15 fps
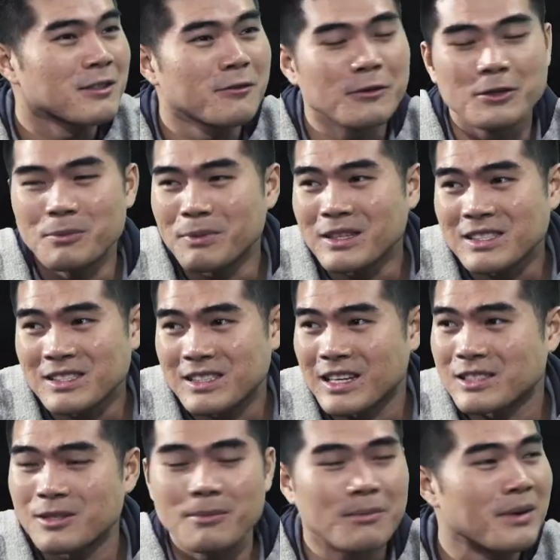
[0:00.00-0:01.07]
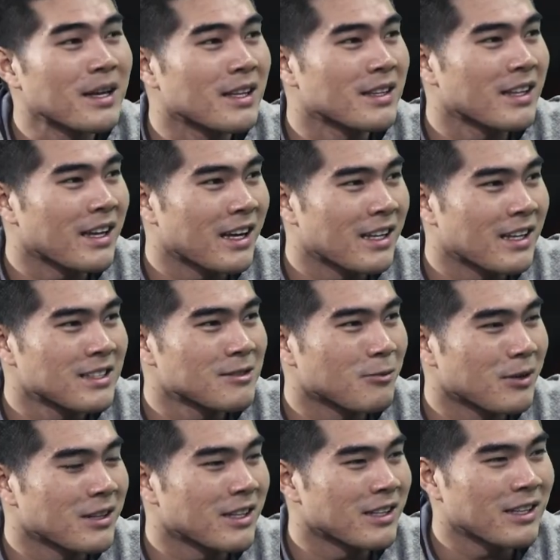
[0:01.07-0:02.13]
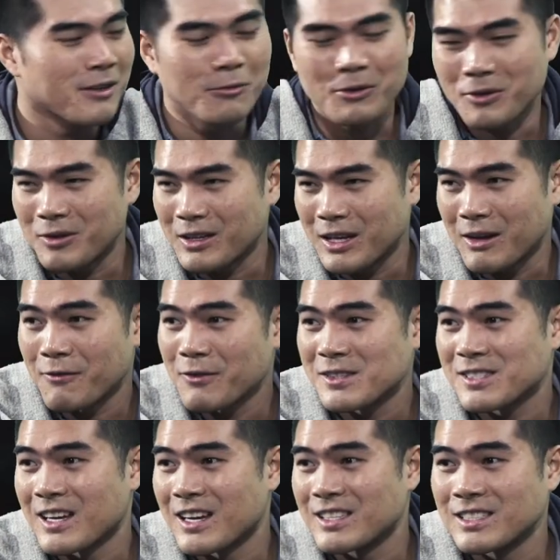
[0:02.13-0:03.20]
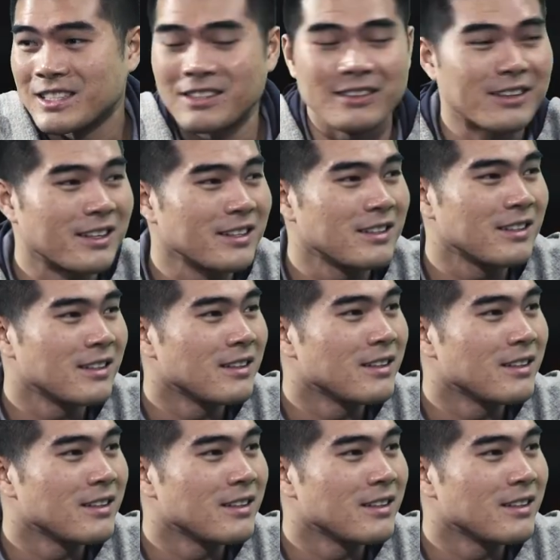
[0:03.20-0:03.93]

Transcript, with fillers: in the Philippines, that's a big thing, and that's one thing that we really emphasize here. Mm-hmm. Right? But